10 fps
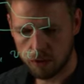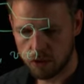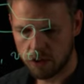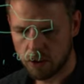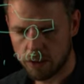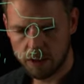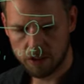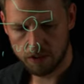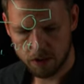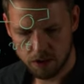consider
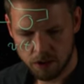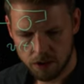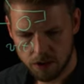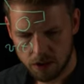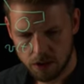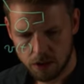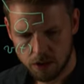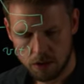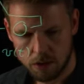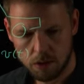this
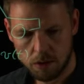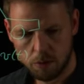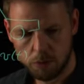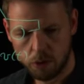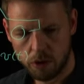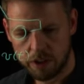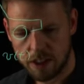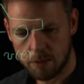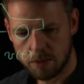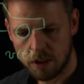poor
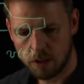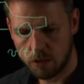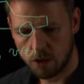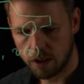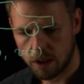attempt at drawing an